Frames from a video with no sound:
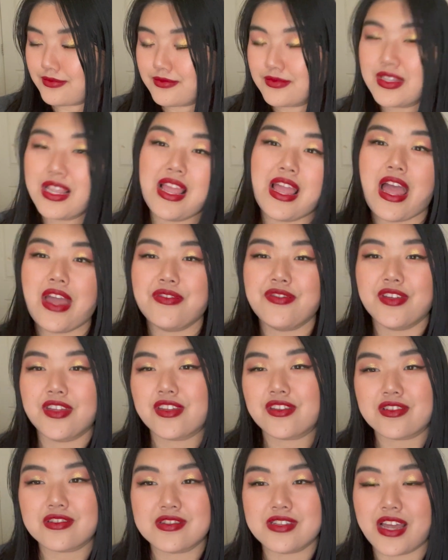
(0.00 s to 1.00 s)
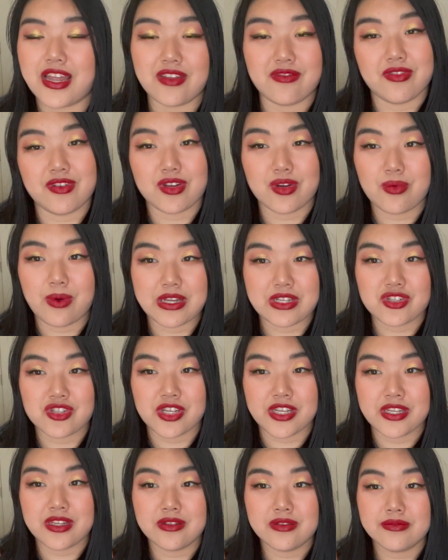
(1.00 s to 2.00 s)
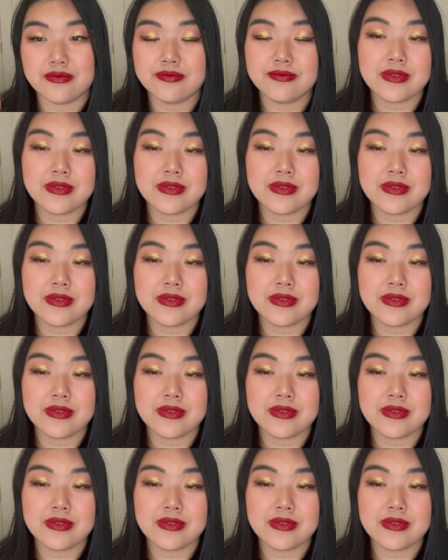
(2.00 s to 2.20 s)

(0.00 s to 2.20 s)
I feel like there's not even a question.